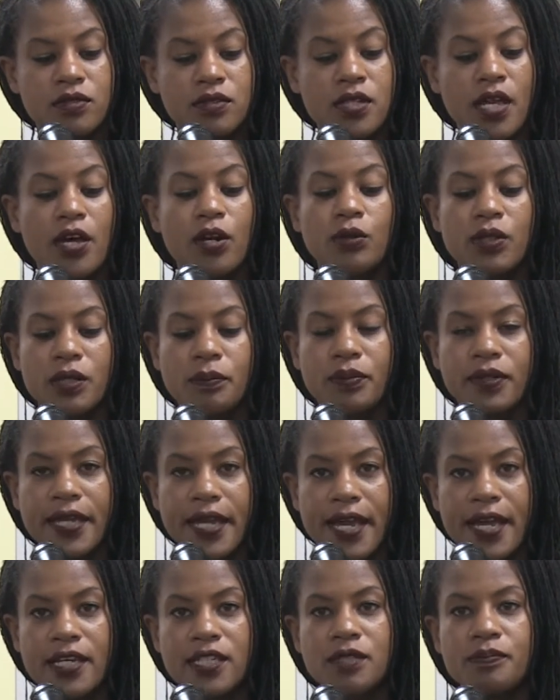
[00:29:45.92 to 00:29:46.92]
not only
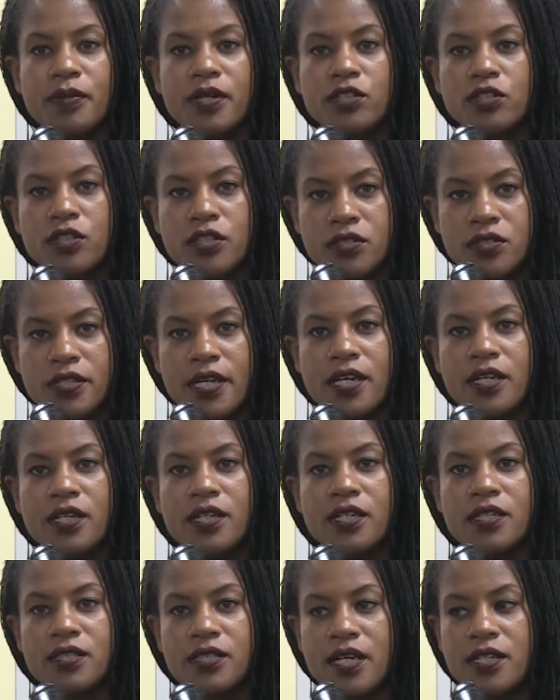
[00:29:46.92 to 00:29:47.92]
planned, but the state
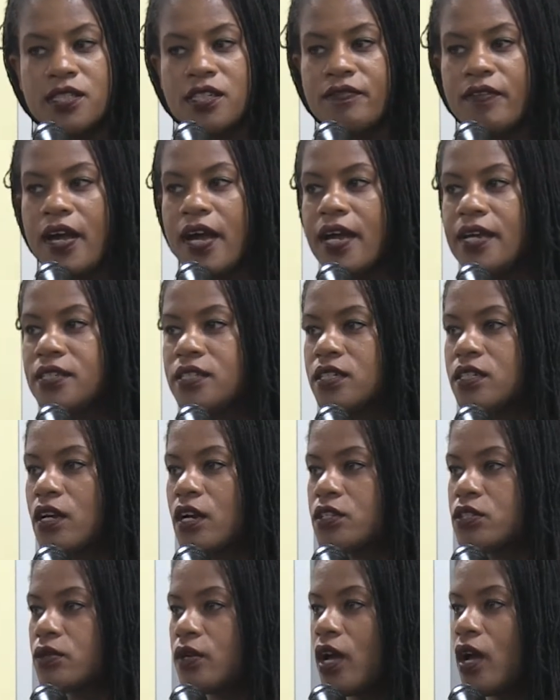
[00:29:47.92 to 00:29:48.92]
can incentivize, can
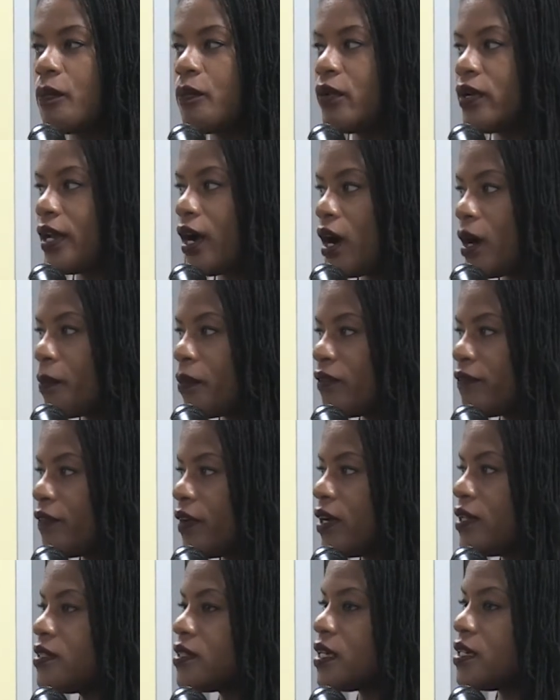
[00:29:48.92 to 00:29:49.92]
also help put ARPA
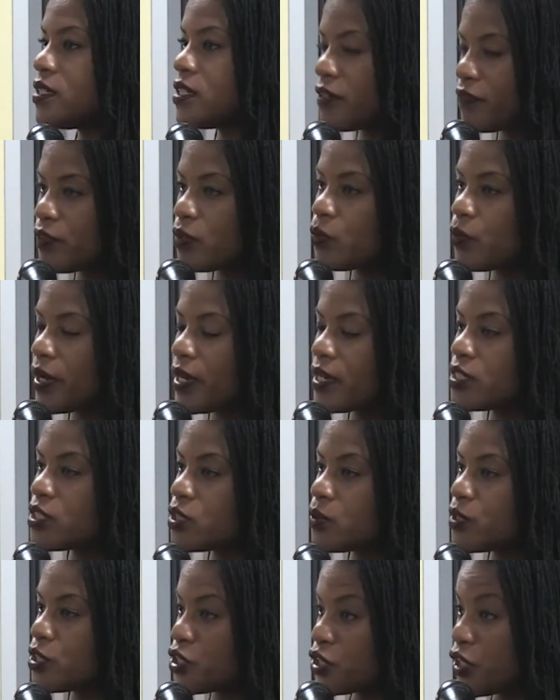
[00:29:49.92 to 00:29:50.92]
funds in different ways
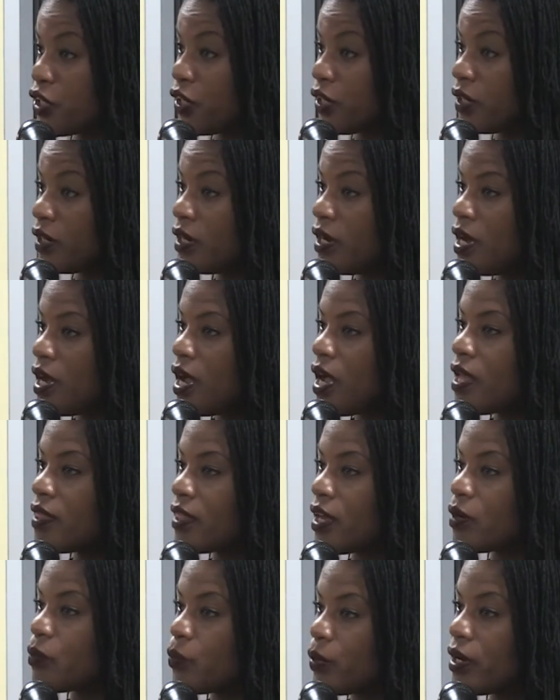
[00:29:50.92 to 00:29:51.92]
to assure
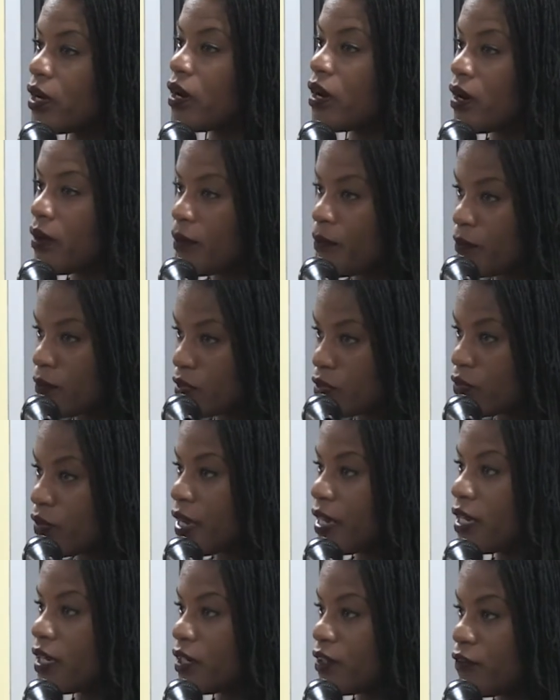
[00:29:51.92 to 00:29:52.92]
that we are
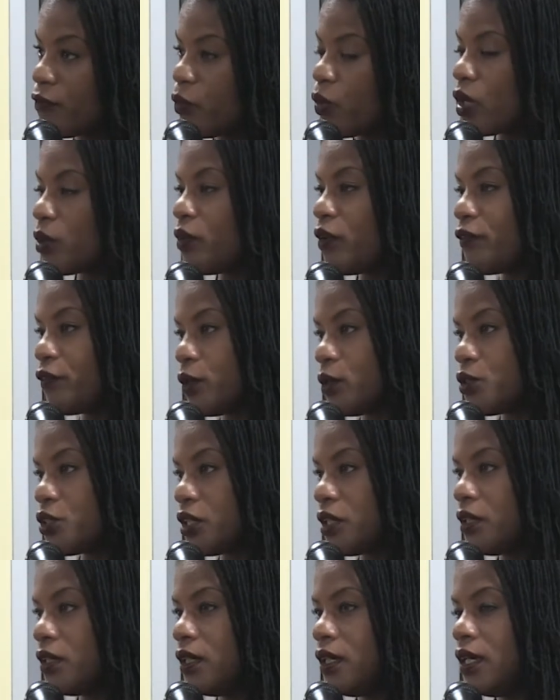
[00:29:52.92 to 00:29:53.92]
creating an affordable
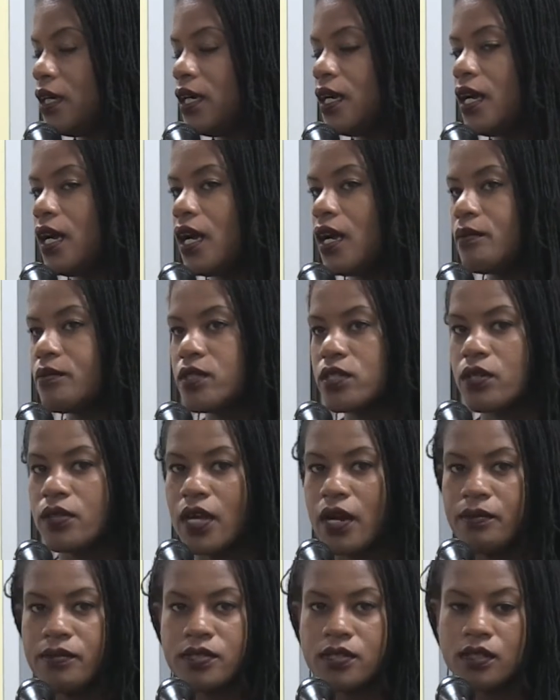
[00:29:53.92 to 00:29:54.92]
future. So
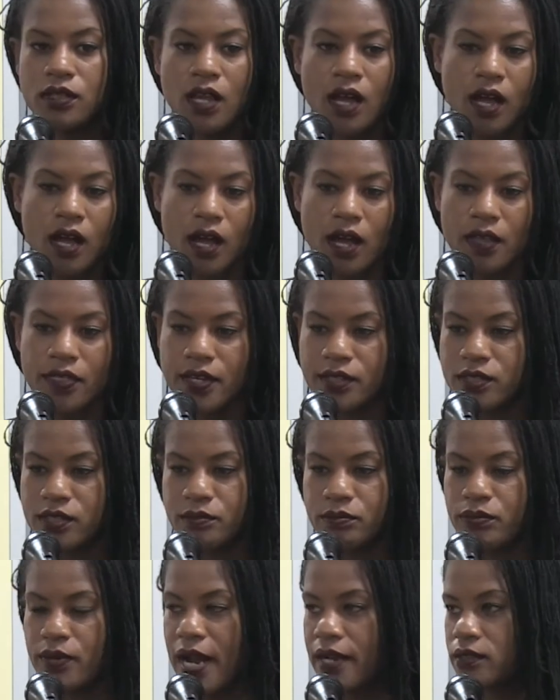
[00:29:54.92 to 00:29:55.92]
that was the law, that's
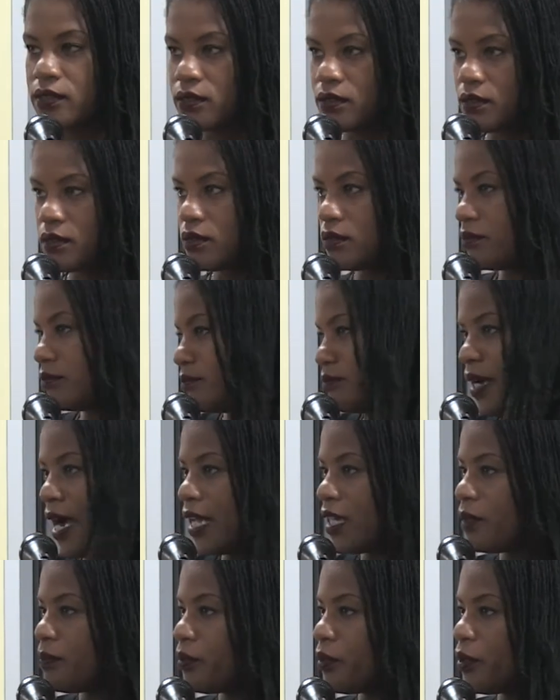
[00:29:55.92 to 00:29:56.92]
some practical
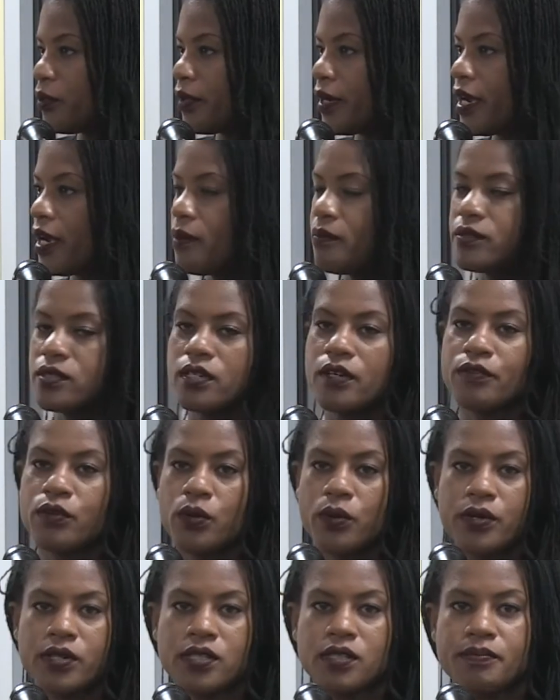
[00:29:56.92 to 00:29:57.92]
pilot programs, of
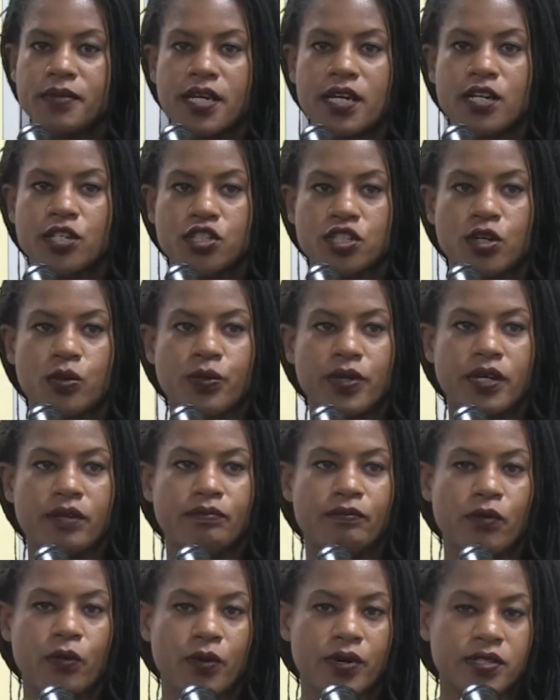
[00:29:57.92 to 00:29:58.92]
course, making sure we
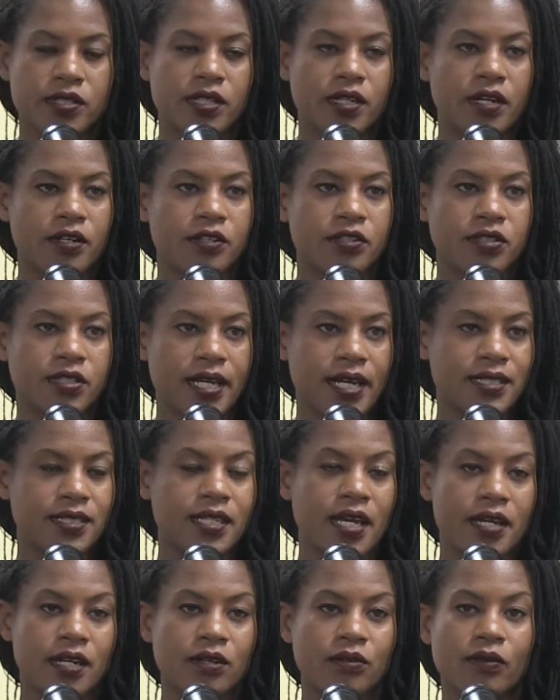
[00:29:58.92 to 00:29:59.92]
enforce and
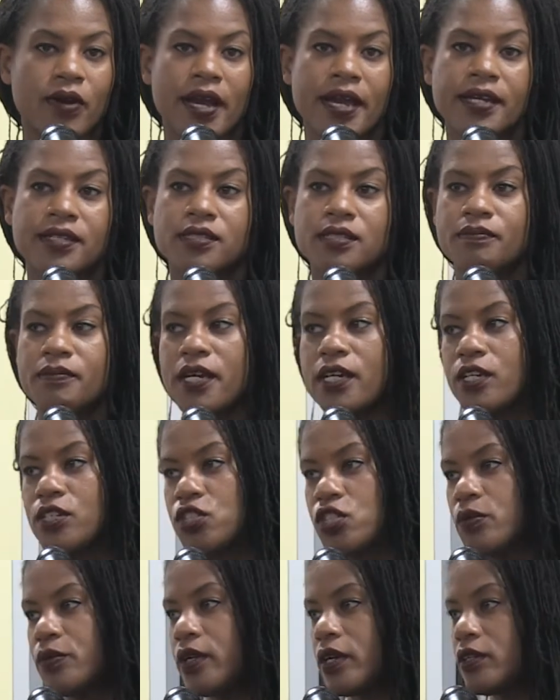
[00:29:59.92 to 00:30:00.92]
understand tenant rights, and making
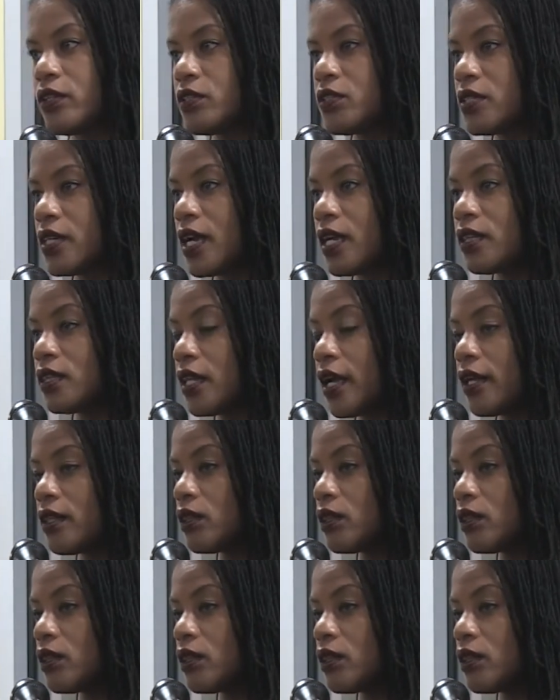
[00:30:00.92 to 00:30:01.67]
sure we understand